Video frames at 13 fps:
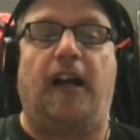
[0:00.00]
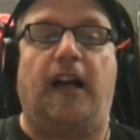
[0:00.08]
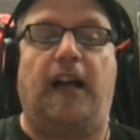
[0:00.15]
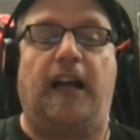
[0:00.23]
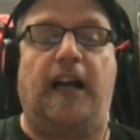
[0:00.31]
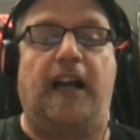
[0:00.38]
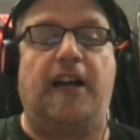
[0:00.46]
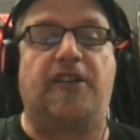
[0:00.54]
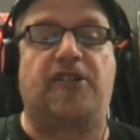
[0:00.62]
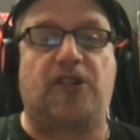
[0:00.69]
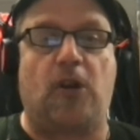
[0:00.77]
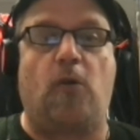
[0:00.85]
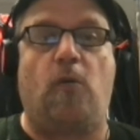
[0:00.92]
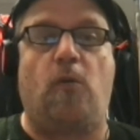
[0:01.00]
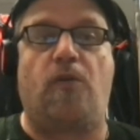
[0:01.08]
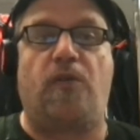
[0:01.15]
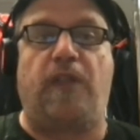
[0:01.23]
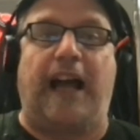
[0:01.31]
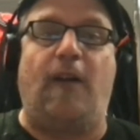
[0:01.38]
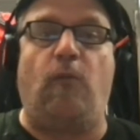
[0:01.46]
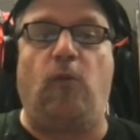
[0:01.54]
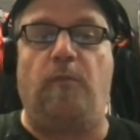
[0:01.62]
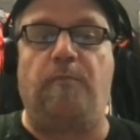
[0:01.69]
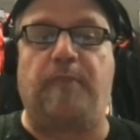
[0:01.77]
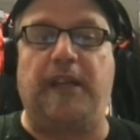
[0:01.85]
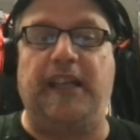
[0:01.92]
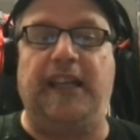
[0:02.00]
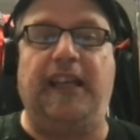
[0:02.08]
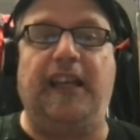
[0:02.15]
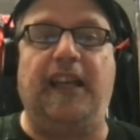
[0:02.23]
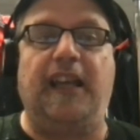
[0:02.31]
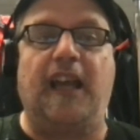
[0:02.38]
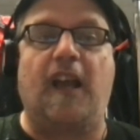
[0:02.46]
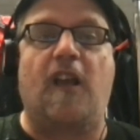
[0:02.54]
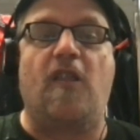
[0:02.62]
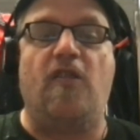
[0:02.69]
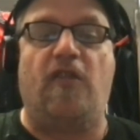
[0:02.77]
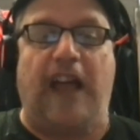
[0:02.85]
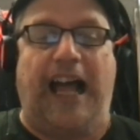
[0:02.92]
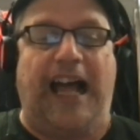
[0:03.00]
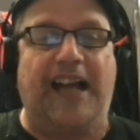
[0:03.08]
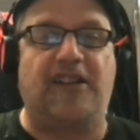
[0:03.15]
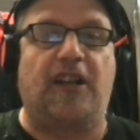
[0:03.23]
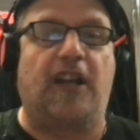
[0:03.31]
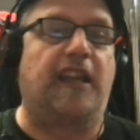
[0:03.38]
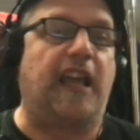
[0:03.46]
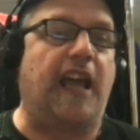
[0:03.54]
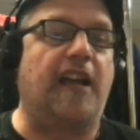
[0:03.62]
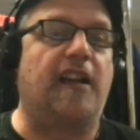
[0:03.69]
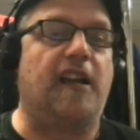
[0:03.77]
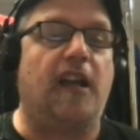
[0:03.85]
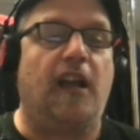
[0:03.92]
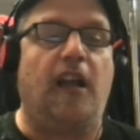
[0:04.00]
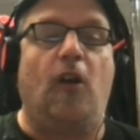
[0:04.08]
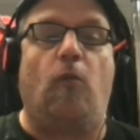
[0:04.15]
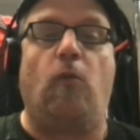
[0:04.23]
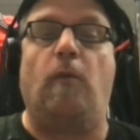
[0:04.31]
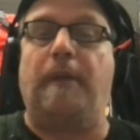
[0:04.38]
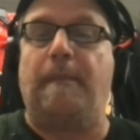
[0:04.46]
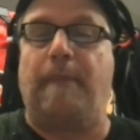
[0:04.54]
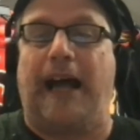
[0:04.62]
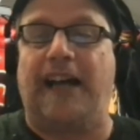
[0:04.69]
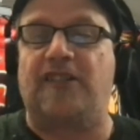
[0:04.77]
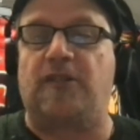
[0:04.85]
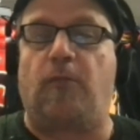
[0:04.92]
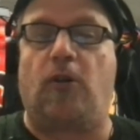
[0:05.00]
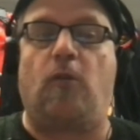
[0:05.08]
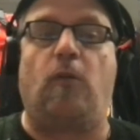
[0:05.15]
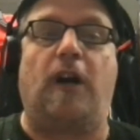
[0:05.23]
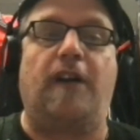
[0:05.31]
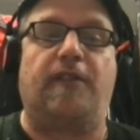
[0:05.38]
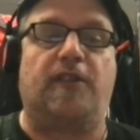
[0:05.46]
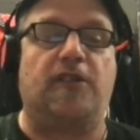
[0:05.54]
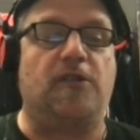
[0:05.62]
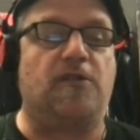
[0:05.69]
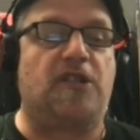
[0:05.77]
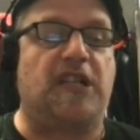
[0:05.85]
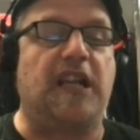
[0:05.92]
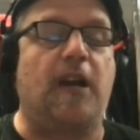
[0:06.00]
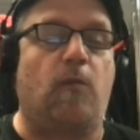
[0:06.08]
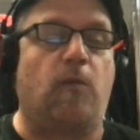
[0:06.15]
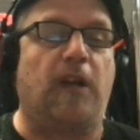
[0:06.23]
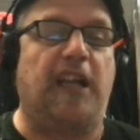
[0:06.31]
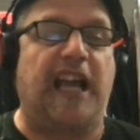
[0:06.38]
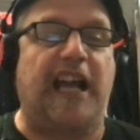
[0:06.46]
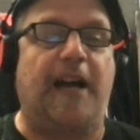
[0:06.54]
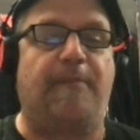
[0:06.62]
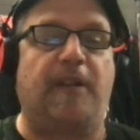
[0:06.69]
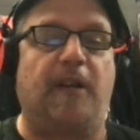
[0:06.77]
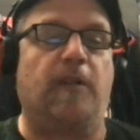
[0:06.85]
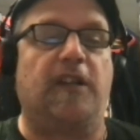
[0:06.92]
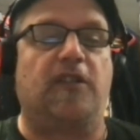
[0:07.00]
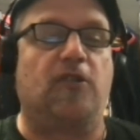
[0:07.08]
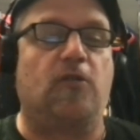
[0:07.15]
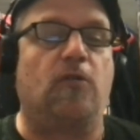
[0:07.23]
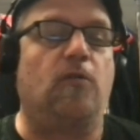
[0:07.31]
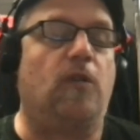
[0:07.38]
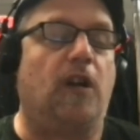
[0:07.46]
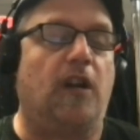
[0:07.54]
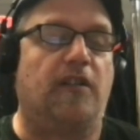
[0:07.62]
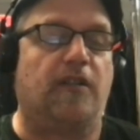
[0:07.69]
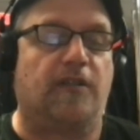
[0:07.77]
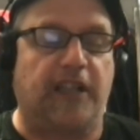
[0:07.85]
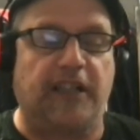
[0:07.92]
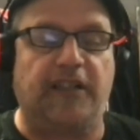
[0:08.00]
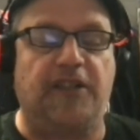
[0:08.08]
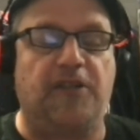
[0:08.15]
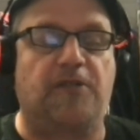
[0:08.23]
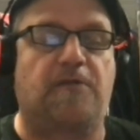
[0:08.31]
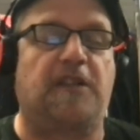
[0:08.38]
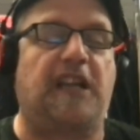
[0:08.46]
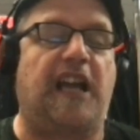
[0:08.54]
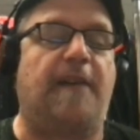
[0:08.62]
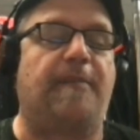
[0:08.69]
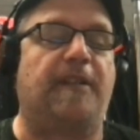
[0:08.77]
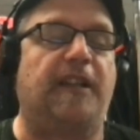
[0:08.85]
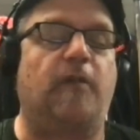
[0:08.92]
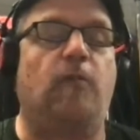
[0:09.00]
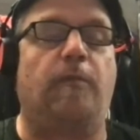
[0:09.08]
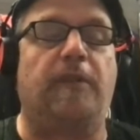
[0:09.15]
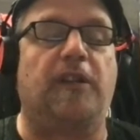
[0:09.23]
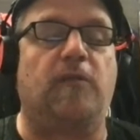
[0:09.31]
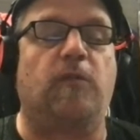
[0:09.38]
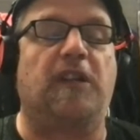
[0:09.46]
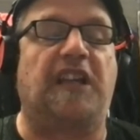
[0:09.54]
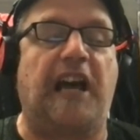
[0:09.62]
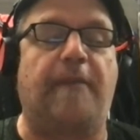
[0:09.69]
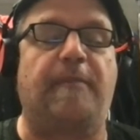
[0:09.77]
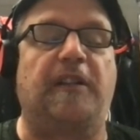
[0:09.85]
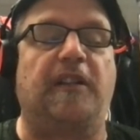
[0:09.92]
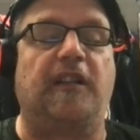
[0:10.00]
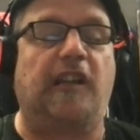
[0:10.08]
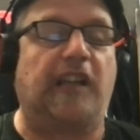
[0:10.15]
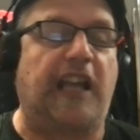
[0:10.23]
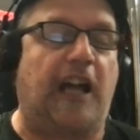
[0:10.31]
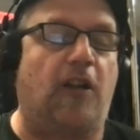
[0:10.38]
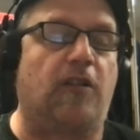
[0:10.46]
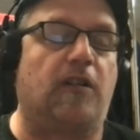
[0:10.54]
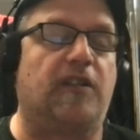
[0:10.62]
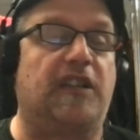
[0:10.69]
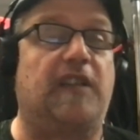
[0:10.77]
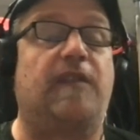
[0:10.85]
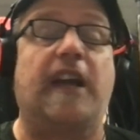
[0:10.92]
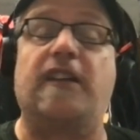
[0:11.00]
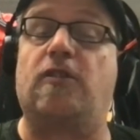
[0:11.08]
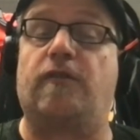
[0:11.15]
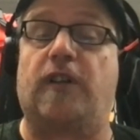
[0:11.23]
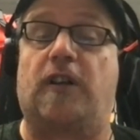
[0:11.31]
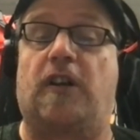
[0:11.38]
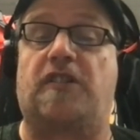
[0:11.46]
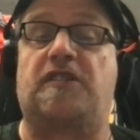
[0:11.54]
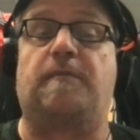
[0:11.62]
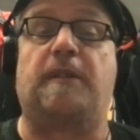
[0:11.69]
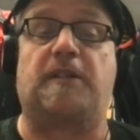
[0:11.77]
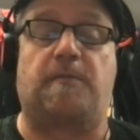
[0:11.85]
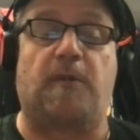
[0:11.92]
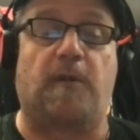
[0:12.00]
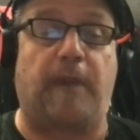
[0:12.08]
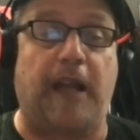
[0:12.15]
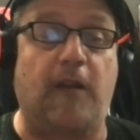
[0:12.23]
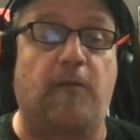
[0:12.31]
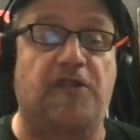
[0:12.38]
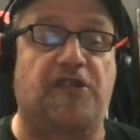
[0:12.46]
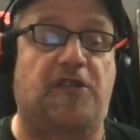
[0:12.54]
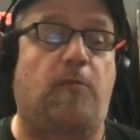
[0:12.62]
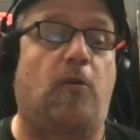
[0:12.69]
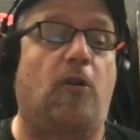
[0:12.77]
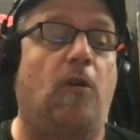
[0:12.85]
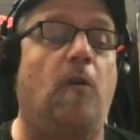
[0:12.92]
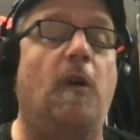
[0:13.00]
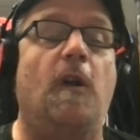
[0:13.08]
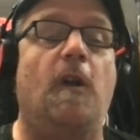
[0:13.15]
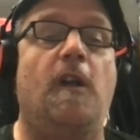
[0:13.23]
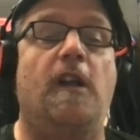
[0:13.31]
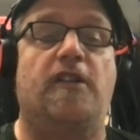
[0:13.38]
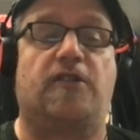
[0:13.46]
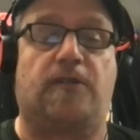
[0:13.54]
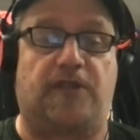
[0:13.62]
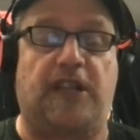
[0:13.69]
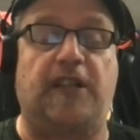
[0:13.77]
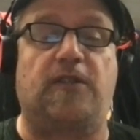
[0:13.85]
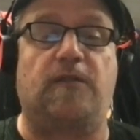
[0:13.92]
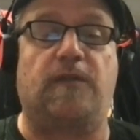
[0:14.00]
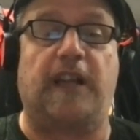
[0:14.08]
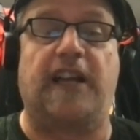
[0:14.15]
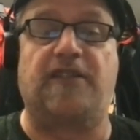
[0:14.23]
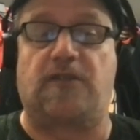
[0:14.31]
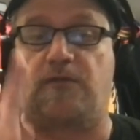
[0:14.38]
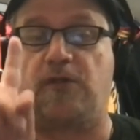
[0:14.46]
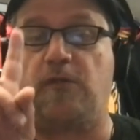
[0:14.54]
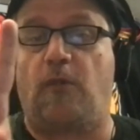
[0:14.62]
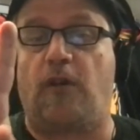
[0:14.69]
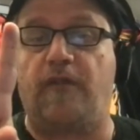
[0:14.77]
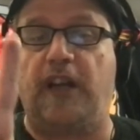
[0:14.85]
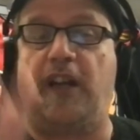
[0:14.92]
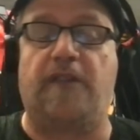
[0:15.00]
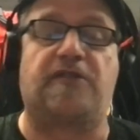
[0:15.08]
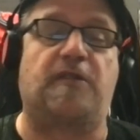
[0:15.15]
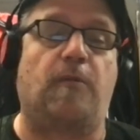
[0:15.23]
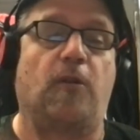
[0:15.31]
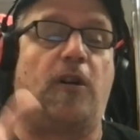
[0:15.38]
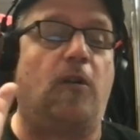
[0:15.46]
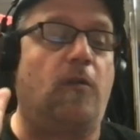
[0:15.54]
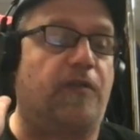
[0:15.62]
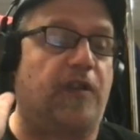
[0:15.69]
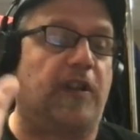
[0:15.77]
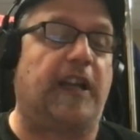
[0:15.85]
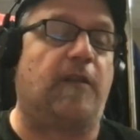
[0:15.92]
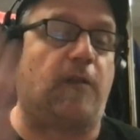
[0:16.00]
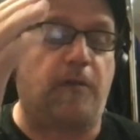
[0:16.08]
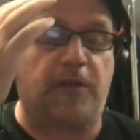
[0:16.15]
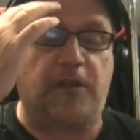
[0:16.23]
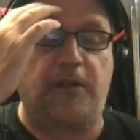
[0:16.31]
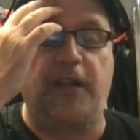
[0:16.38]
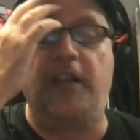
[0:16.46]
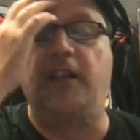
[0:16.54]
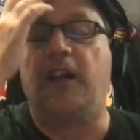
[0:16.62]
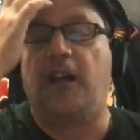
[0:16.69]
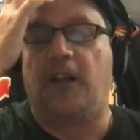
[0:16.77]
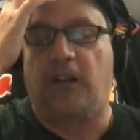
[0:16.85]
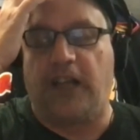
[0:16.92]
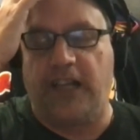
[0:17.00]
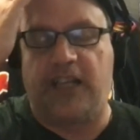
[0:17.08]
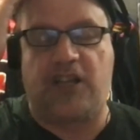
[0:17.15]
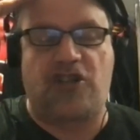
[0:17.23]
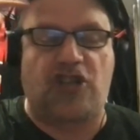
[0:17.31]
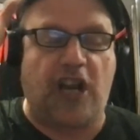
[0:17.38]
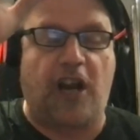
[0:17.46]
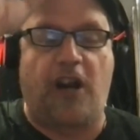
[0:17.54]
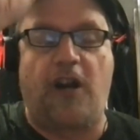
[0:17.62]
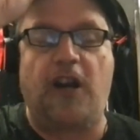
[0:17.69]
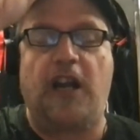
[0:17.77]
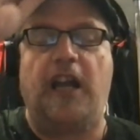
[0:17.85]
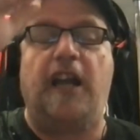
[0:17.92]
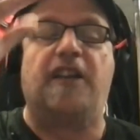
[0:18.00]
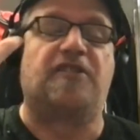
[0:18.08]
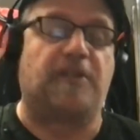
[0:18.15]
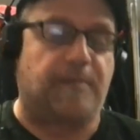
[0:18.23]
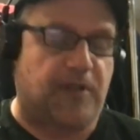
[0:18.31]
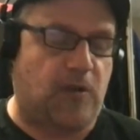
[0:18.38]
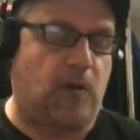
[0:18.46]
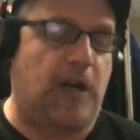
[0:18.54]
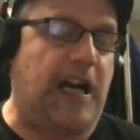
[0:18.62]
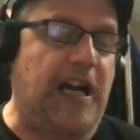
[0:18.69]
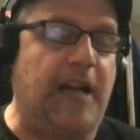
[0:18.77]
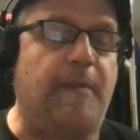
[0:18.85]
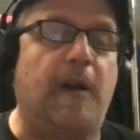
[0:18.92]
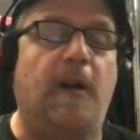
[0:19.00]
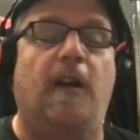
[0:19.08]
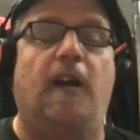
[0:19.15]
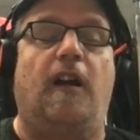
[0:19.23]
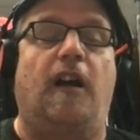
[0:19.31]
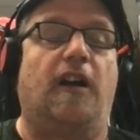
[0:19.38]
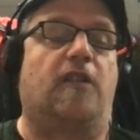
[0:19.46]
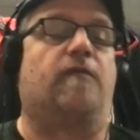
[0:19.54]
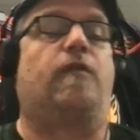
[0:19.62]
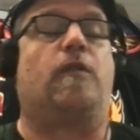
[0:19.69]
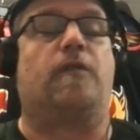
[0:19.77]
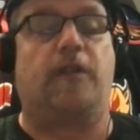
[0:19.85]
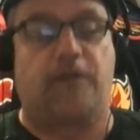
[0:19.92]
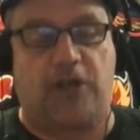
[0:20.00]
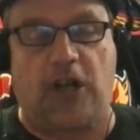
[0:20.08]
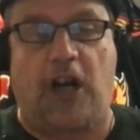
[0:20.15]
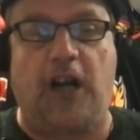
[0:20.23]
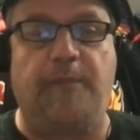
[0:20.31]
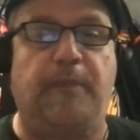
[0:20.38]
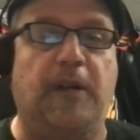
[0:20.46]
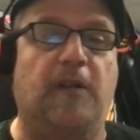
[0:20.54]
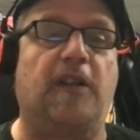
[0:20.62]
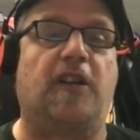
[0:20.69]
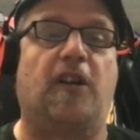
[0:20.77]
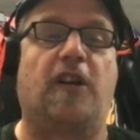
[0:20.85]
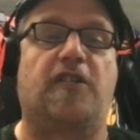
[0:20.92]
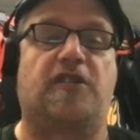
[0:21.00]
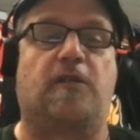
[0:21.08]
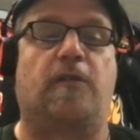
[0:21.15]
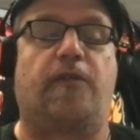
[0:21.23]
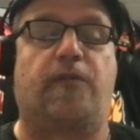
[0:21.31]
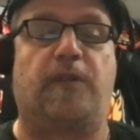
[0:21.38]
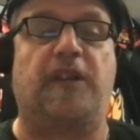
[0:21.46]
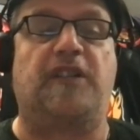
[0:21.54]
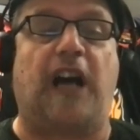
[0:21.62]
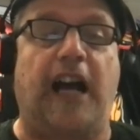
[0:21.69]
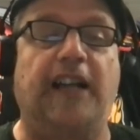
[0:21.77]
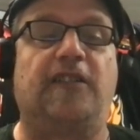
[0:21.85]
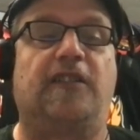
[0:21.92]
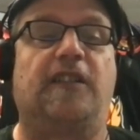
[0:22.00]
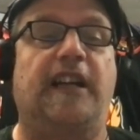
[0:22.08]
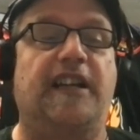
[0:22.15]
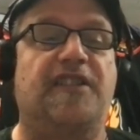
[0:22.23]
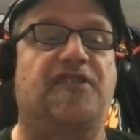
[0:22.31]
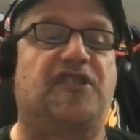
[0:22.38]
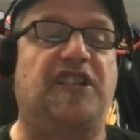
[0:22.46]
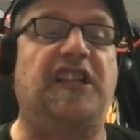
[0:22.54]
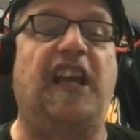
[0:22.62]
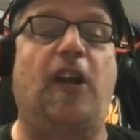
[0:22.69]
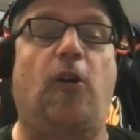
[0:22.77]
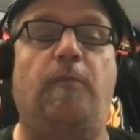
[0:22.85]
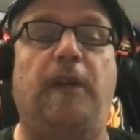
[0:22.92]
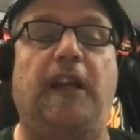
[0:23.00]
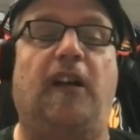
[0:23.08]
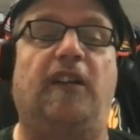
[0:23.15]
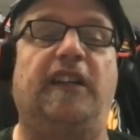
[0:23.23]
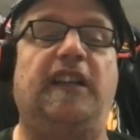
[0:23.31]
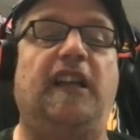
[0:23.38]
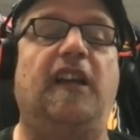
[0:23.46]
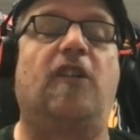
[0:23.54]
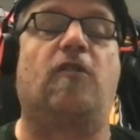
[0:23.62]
So that will be that. Again, we'll be back tomorrow. We'll have our news recap that we do, our daily news recap, and then we'll be recapping the Vancouver Canucks and Pittsburgh Penguins tomorrow. So stay tuned for that. So 2 more videos tomorrow. If you like what we're doing, like, share, subscribe. I can follow Sean Beardy Canuck 03. Tyler is TNOBLE.